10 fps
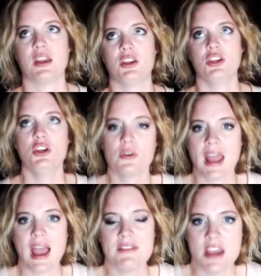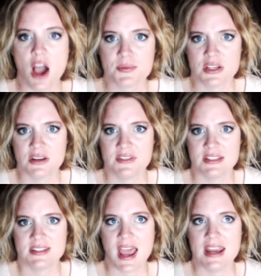you don't have the option of
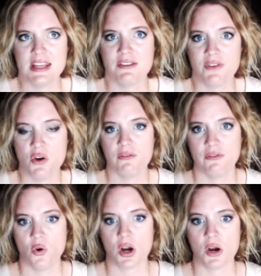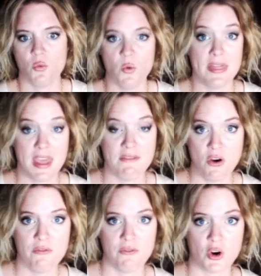deciding to vote for what they
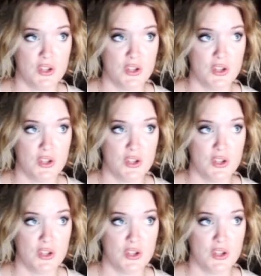vote for.